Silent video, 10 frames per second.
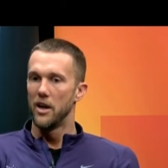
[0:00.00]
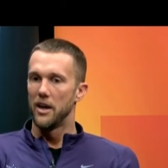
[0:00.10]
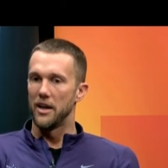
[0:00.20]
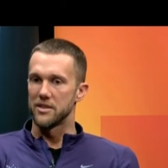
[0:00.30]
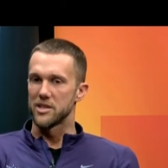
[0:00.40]

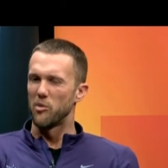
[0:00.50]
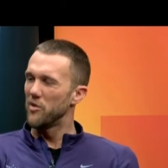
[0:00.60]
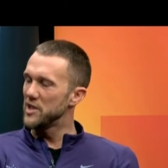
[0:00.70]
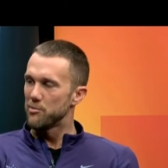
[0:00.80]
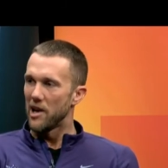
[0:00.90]
Yeah. And some
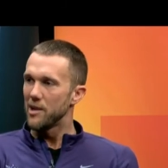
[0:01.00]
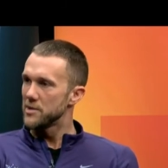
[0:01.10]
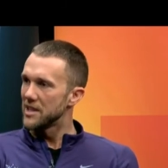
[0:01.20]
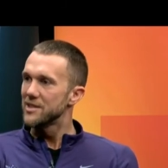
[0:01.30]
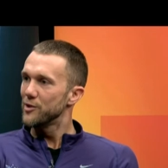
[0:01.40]
of it's my
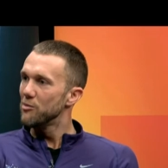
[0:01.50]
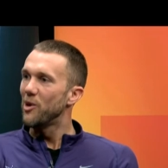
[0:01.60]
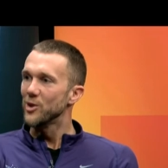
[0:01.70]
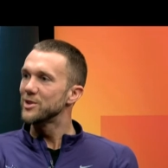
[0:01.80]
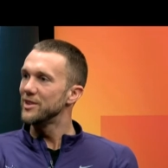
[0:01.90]
obsessive
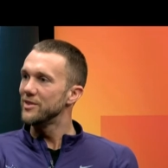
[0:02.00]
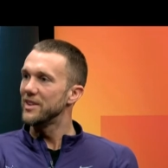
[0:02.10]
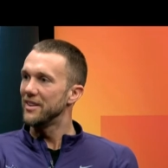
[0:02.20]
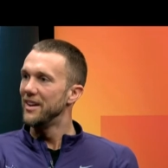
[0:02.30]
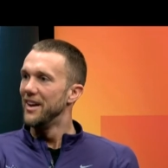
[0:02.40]
compulsive
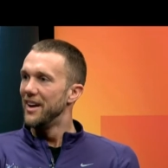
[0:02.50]
and,